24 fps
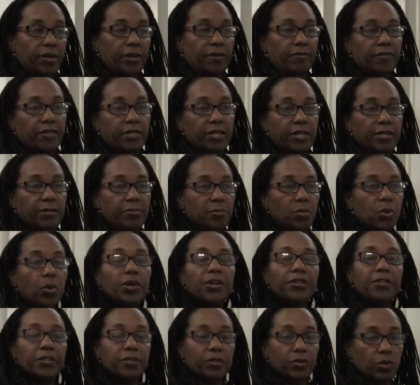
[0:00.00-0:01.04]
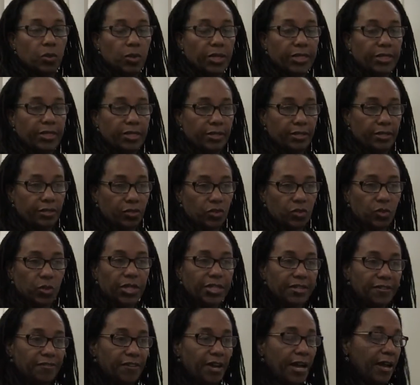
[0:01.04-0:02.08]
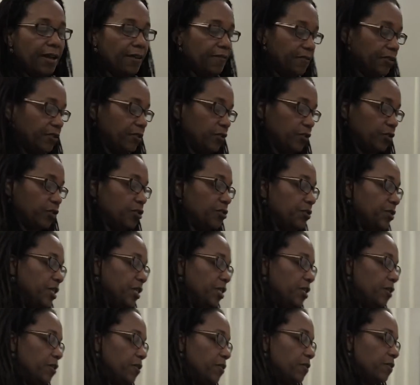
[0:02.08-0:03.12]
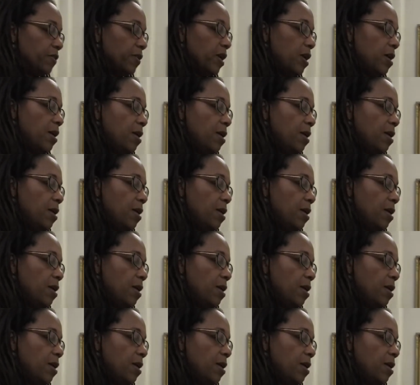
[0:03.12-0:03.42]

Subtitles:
I've seen more than 20 years, 25 years, 30 years,